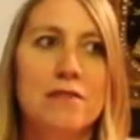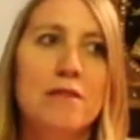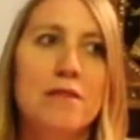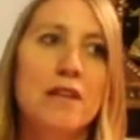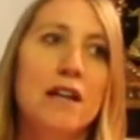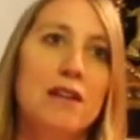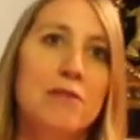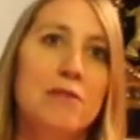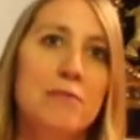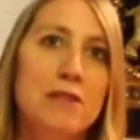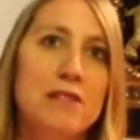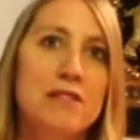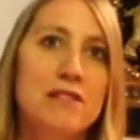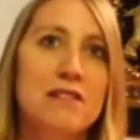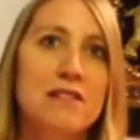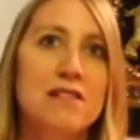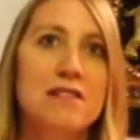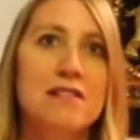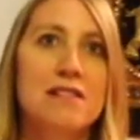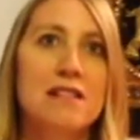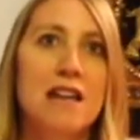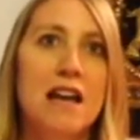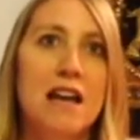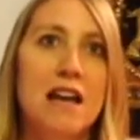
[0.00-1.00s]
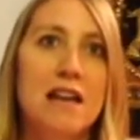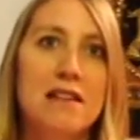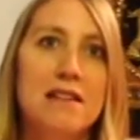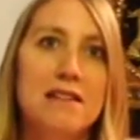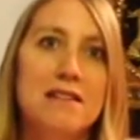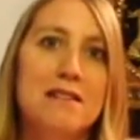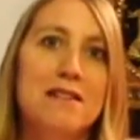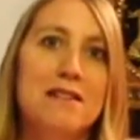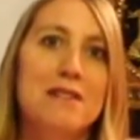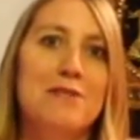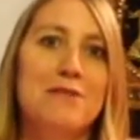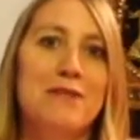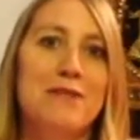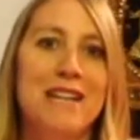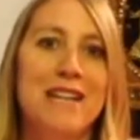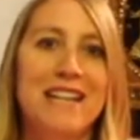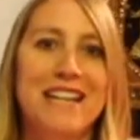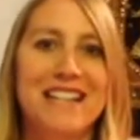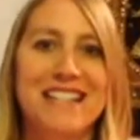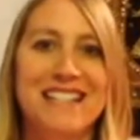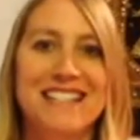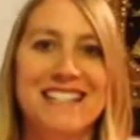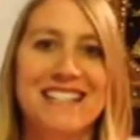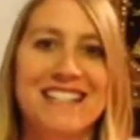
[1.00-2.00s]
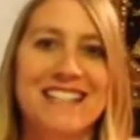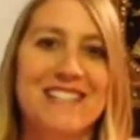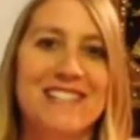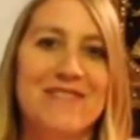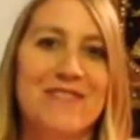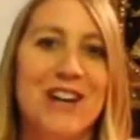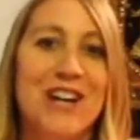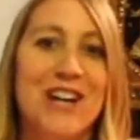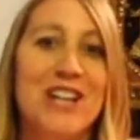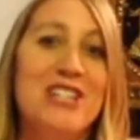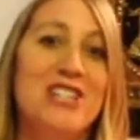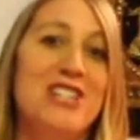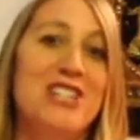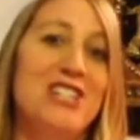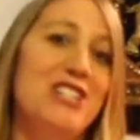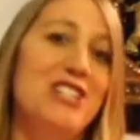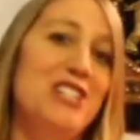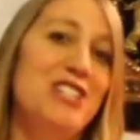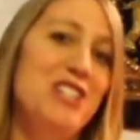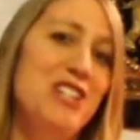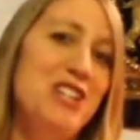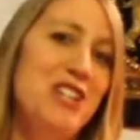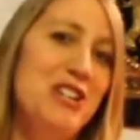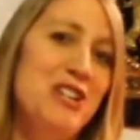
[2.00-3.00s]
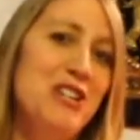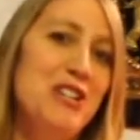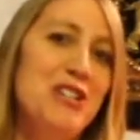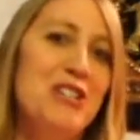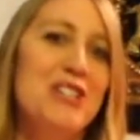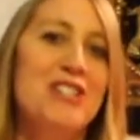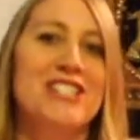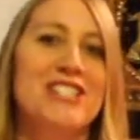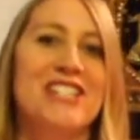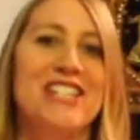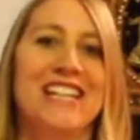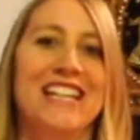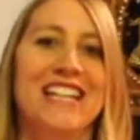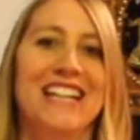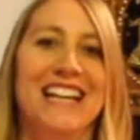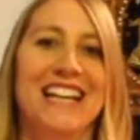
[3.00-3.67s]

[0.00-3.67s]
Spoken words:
That could be 6 days, 6 weeks, 6 months, 6 years.